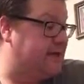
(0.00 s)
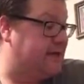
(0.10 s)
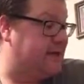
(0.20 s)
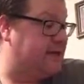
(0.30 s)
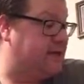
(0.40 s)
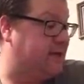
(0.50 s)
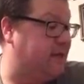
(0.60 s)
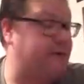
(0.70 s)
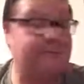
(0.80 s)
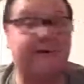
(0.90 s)
He's kind of
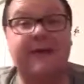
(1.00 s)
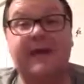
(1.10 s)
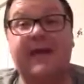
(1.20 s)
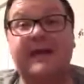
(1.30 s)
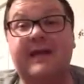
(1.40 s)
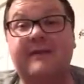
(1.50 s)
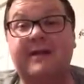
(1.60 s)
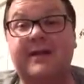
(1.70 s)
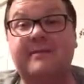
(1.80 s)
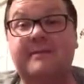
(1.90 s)
crowded where he's at now.
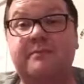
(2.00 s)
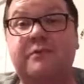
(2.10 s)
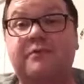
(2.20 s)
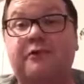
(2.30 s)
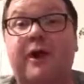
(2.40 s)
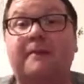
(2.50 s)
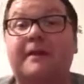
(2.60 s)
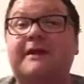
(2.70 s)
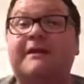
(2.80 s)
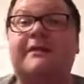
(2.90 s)
He needs to be more
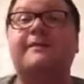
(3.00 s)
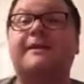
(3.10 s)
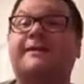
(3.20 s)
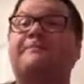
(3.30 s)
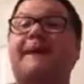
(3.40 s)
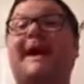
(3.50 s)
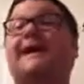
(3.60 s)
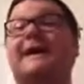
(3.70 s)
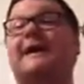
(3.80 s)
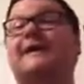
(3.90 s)
prominent. You know, he's the
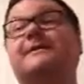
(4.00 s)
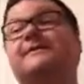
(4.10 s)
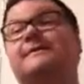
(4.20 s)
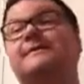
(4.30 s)
bad guy.